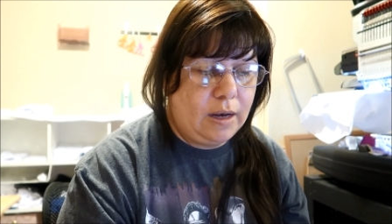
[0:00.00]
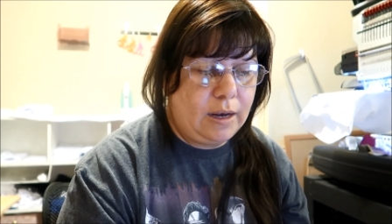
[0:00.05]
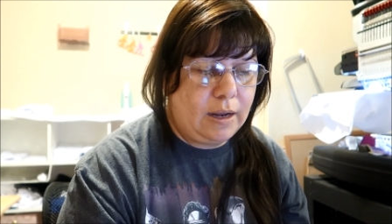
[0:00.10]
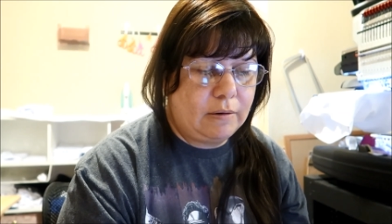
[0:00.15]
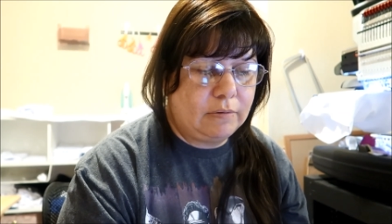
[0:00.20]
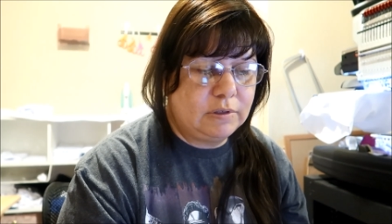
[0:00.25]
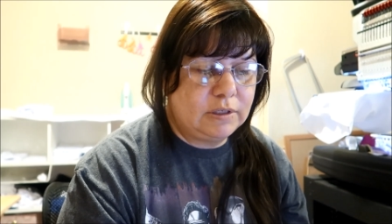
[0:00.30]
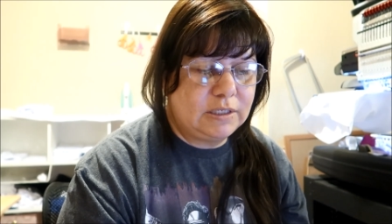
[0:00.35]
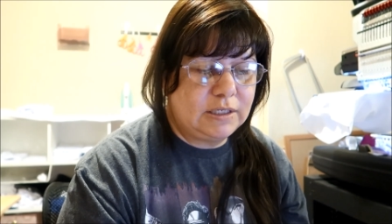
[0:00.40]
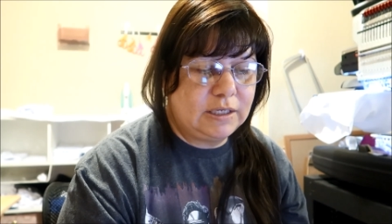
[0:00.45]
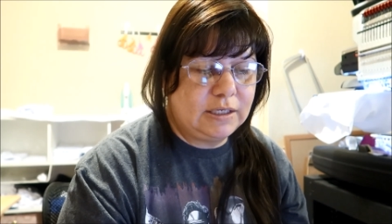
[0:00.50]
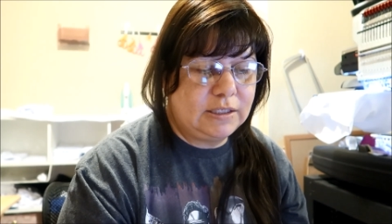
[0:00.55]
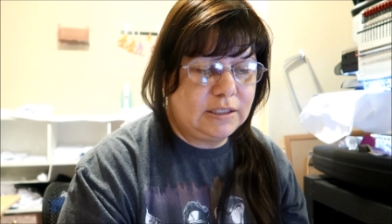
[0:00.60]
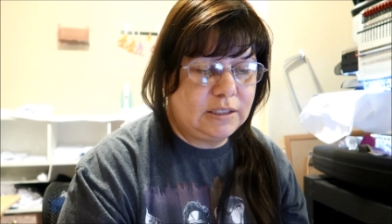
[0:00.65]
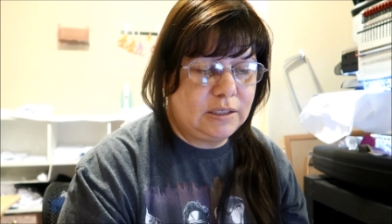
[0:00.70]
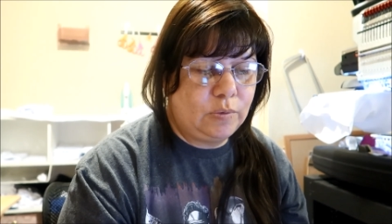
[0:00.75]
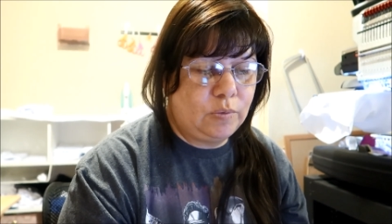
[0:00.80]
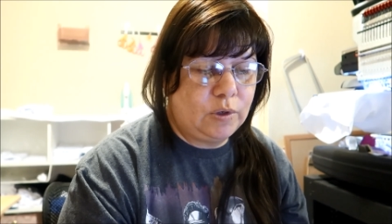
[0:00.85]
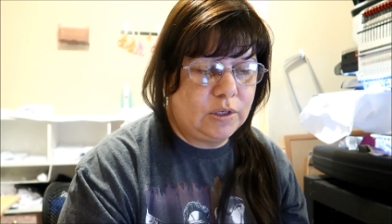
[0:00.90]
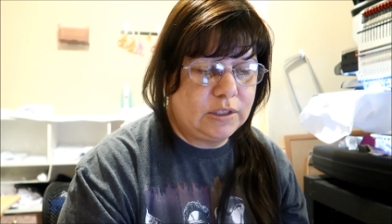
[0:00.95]
Now it's
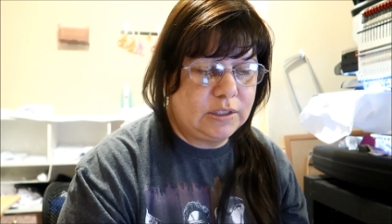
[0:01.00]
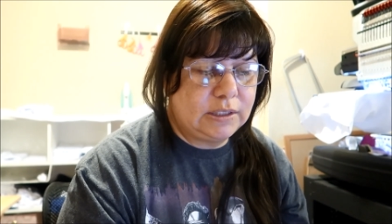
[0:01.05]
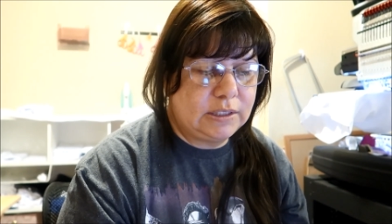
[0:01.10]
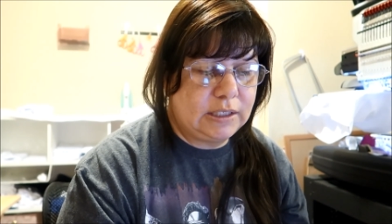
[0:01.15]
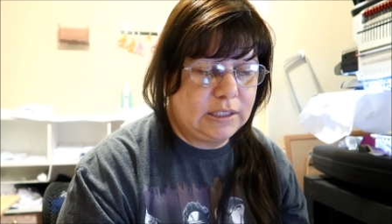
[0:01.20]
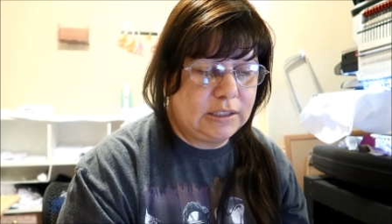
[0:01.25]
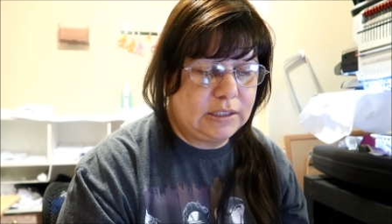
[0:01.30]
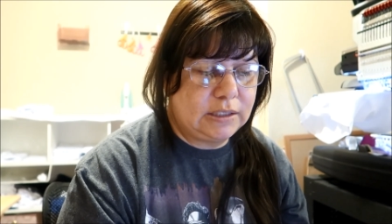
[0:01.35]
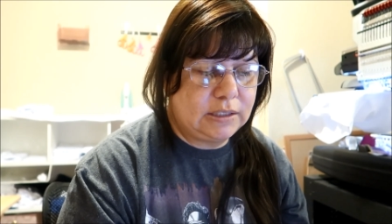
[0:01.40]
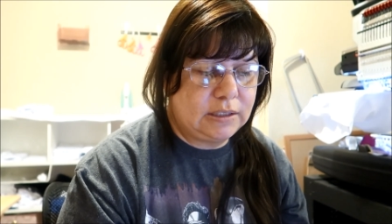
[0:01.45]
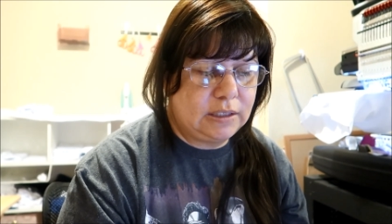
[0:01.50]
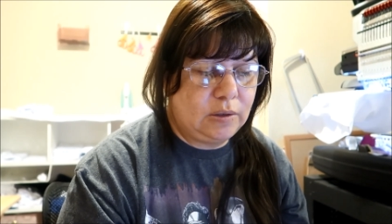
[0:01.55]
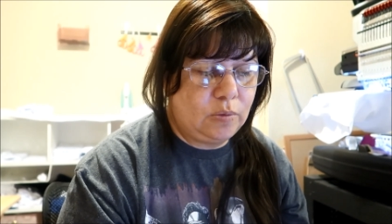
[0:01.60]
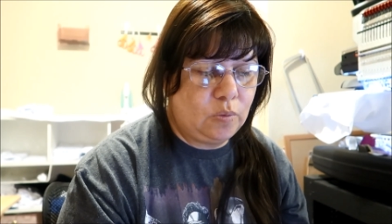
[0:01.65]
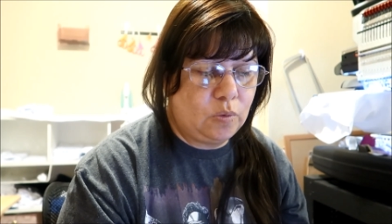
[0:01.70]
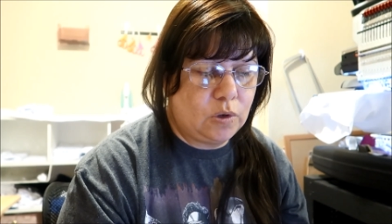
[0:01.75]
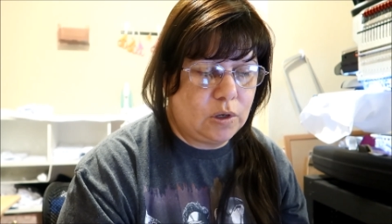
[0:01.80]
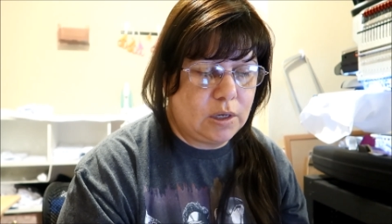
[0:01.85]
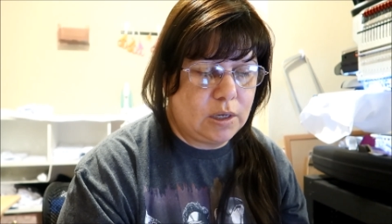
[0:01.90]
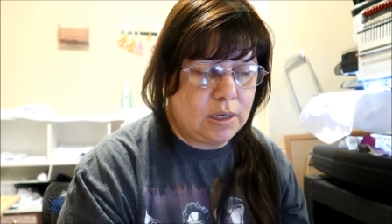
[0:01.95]

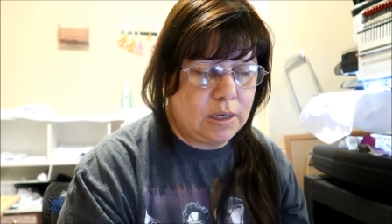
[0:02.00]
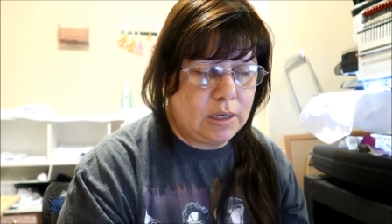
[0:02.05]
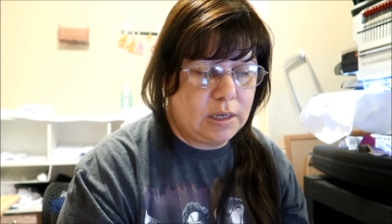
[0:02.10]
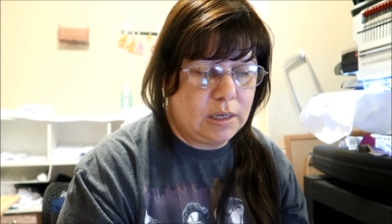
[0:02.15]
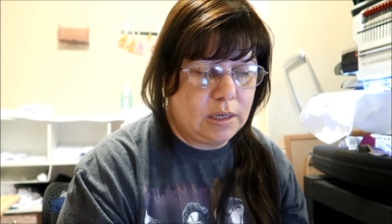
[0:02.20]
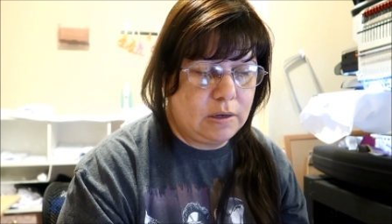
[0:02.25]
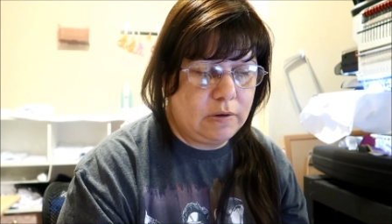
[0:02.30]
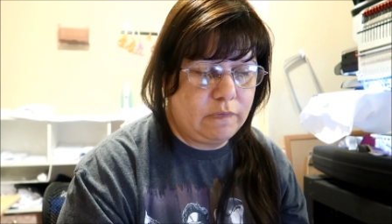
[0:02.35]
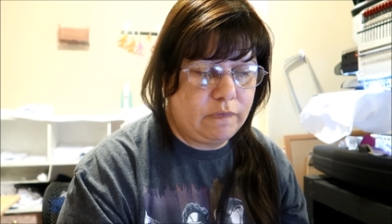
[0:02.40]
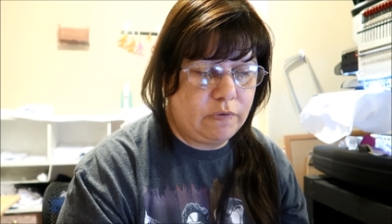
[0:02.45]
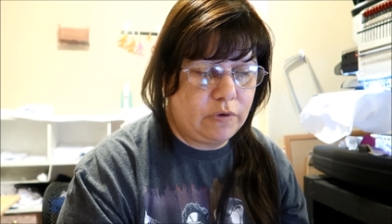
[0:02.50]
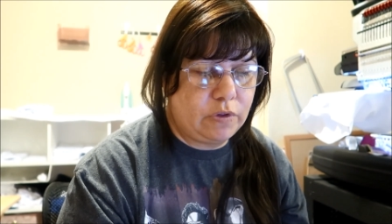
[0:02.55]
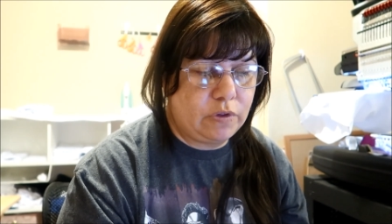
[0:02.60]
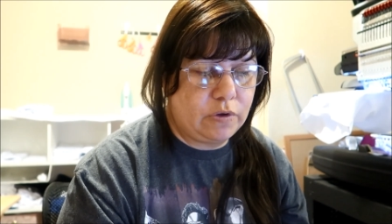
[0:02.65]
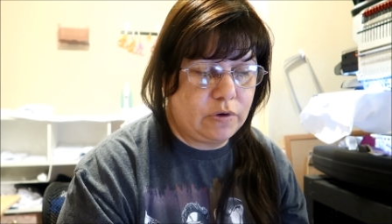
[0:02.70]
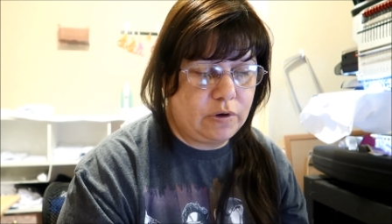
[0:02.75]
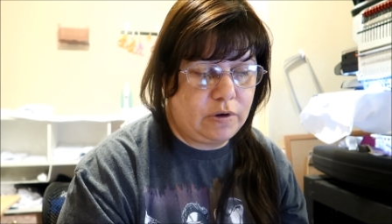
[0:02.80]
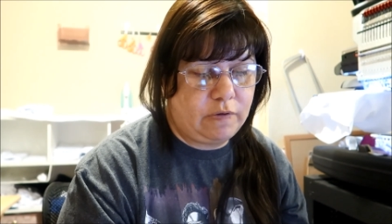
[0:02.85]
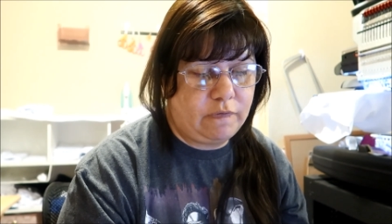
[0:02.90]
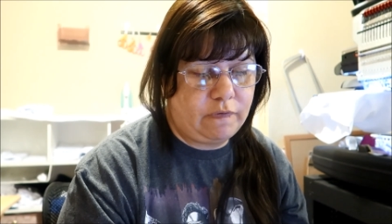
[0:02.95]
$61.61 for
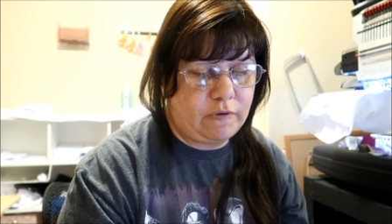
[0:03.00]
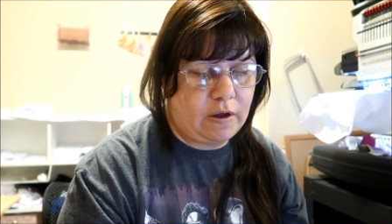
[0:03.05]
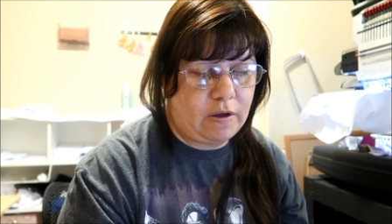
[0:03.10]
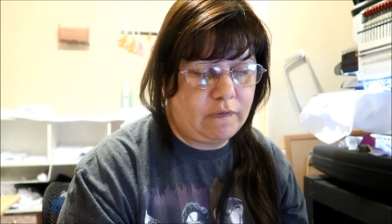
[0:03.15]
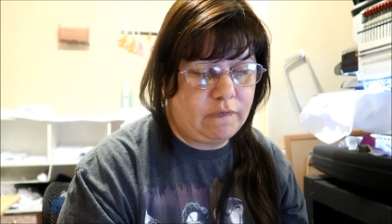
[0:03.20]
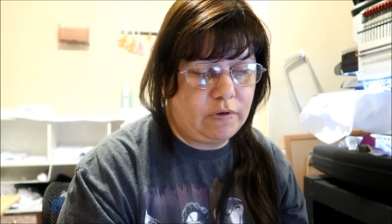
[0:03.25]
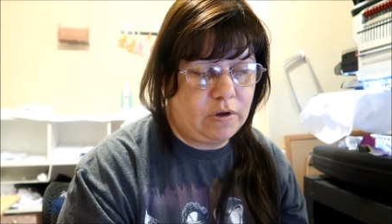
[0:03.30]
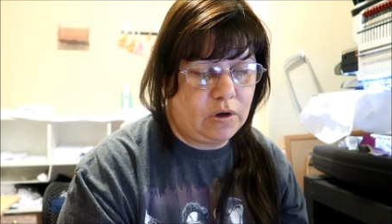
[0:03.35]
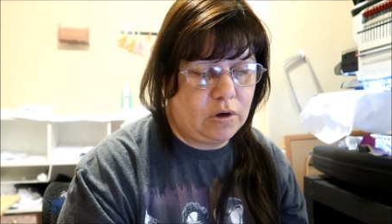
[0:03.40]
35